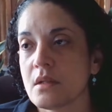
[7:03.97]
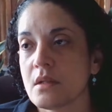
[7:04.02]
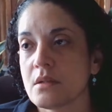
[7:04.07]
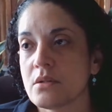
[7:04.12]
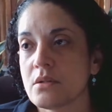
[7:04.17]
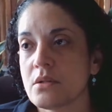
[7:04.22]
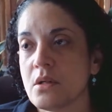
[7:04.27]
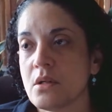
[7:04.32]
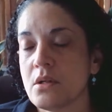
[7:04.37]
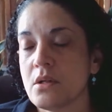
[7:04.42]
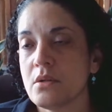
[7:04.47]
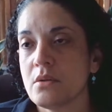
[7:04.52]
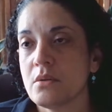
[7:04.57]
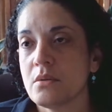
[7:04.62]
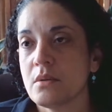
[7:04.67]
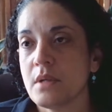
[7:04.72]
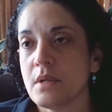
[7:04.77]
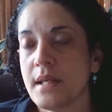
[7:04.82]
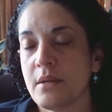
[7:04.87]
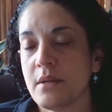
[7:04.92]

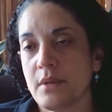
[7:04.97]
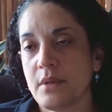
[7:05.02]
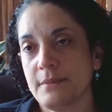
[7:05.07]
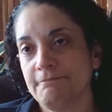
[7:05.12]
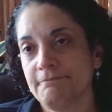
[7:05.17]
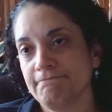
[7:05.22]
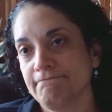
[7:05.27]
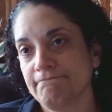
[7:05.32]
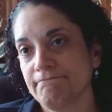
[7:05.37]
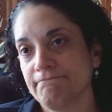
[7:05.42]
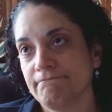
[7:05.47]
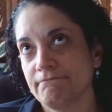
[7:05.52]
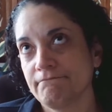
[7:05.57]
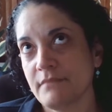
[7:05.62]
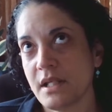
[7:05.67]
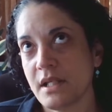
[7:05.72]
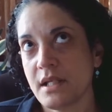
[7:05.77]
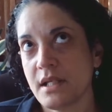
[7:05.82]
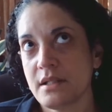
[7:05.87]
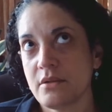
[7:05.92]
So anyway,
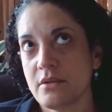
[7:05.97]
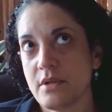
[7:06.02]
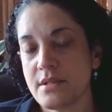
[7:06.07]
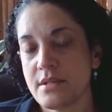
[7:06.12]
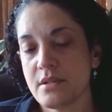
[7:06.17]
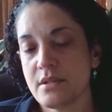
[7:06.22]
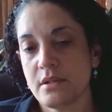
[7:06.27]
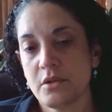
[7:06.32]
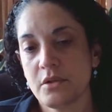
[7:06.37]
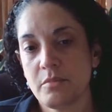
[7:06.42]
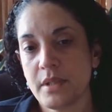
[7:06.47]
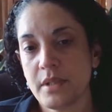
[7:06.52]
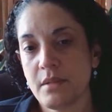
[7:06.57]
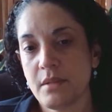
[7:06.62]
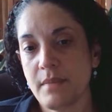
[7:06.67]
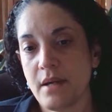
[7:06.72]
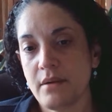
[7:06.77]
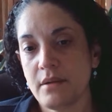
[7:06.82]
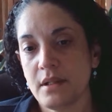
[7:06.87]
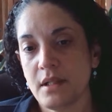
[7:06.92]
I think I digress a little bit
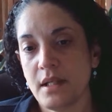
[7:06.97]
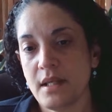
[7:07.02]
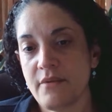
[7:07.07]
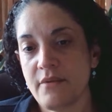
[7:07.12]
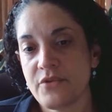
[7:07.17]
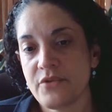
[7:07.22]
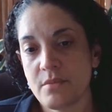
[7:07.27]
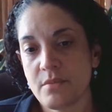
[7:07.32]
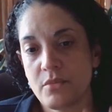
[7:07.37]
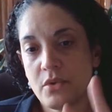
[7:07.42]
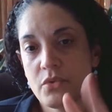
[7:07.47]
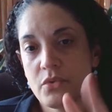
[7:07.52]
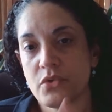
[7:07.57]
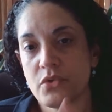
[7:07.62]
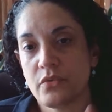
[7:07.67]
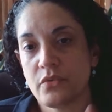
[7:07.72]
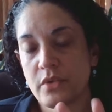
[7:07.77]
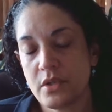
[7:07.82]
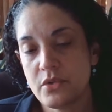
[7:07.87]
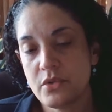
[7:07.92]
about it. I have some notes
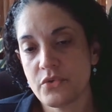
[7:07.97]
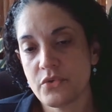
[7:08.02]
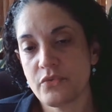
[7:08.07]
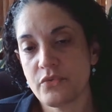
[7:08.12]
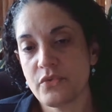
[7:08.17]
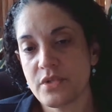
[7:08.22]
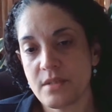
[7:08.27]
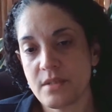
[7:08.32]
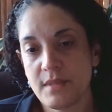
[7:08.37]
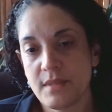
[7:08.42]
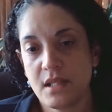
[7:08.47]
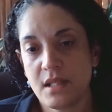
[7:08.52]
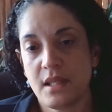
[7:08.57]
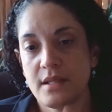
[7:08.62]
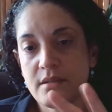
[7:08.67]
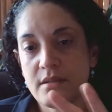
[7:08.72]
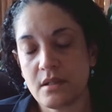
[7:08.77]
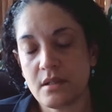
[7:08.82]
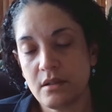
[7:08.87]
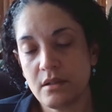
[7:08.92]
over there. So if you see me
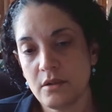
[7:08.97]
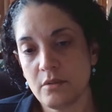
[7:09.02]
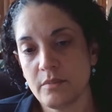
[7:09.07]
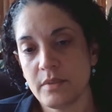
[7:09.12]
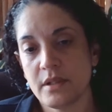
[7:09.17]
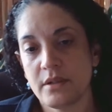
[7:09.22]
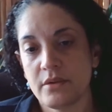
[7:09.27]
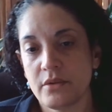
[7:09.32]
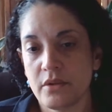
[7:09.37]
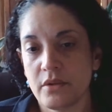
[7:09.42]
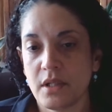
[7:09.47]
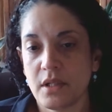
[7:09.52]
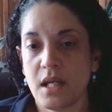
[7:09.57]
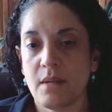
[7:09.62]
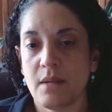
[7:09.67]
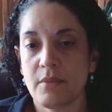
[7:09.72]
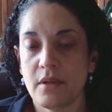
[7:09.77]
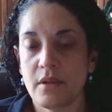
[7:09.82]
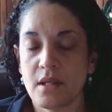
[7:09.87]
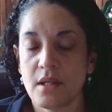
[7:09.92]
glancing a little bit under the
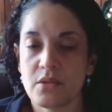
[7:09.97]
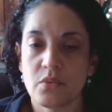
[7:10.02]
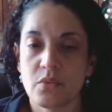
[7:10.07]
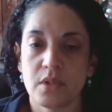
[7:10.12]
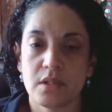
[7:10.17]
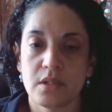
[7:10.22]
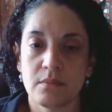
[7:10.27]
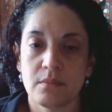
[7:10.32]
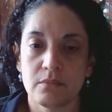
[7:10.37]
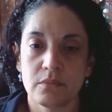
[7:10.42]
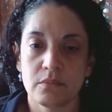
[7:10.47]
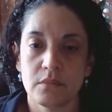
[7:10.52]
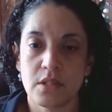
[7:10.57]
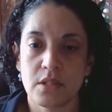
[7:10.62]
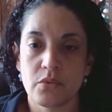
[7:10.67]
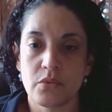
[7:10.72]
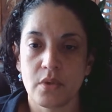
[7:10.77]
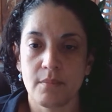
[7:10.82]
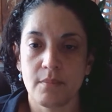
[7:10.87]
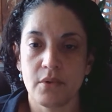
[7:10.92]
camera, that's what
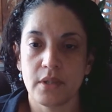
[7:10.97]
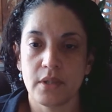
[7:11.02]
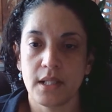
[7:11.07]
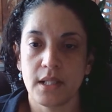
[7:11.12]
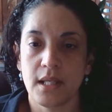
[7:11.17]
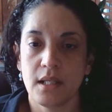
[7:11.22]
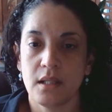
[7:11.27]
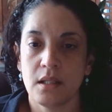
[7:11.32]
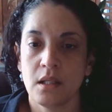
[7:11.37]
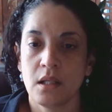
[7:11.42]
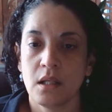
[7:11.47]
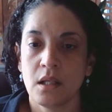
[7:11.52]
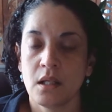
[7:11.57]
I'm looking at.